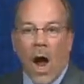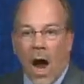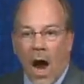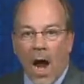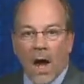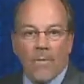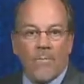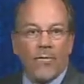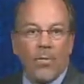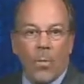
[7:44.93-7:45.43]

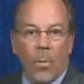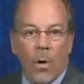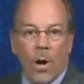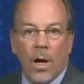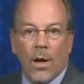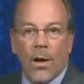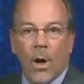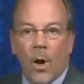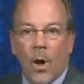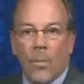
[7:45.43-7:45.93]
I, for
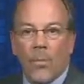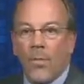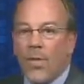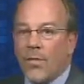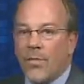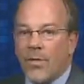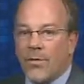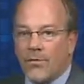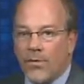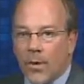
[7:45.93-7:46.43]
one, hope
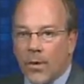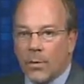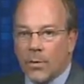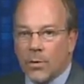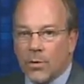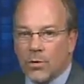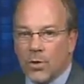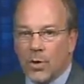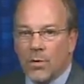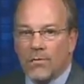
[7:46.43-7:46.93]
that the Federal
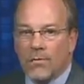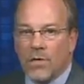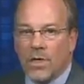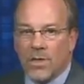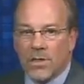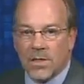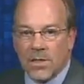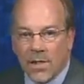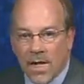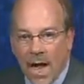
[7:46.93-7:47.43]
Reserve
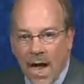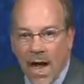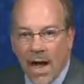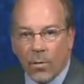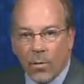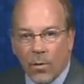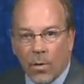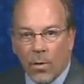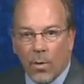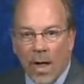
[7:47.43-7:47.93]
does not
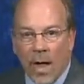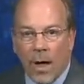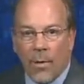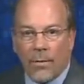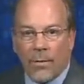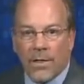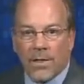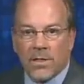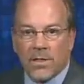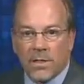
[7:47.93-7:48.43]
roll
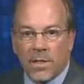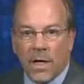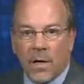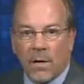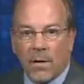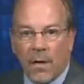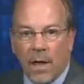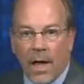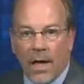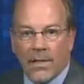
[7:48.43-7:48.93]
out this
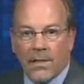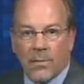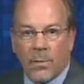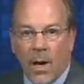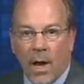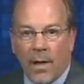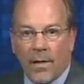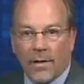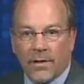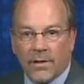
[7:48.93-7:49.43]
sterilized
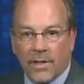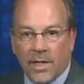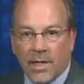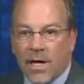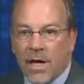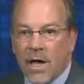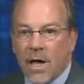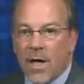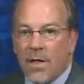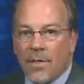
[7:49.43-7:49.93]

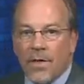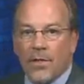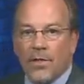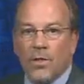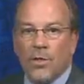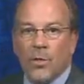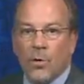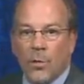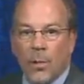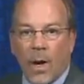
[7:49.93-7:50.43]
policy,
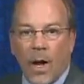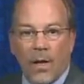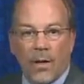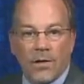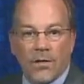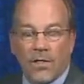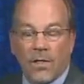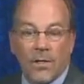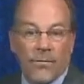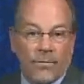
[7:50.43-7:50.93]
this new
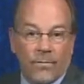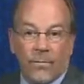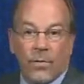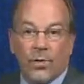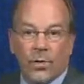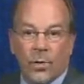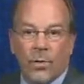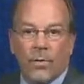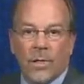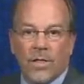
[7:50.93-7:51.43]
policy, for
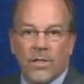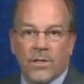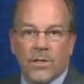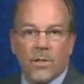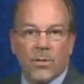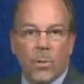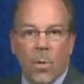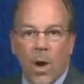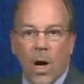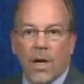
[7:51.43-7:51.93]
2
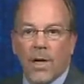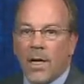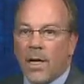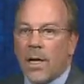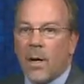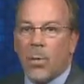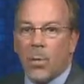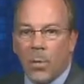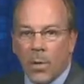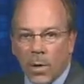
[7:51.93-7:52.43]
reasons. 1,
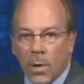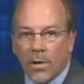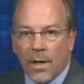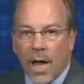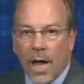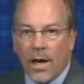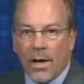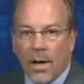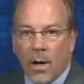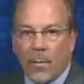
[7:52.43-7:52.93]
it will
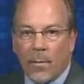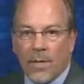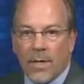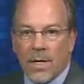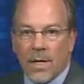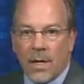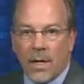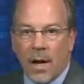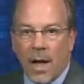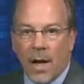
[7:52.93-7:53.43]
not help
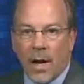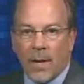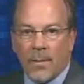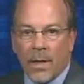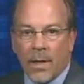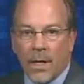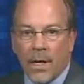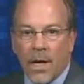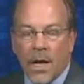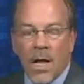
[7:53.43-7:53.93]
the
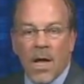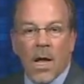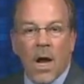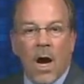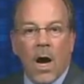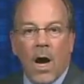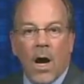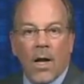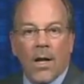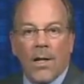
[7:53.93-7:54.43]
economy
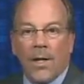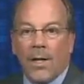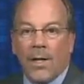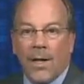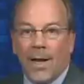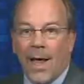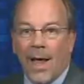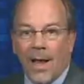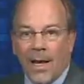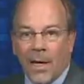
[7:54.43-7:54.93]

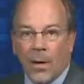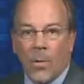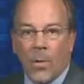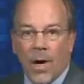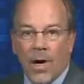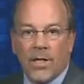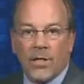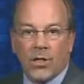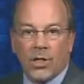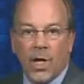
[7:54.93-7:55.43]
in any
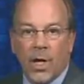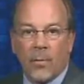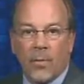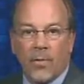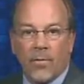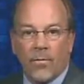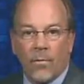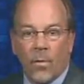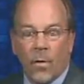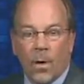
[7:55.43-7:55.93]
way, shape,
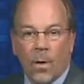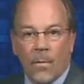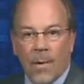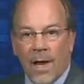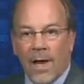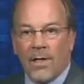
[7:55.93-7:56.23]
or form.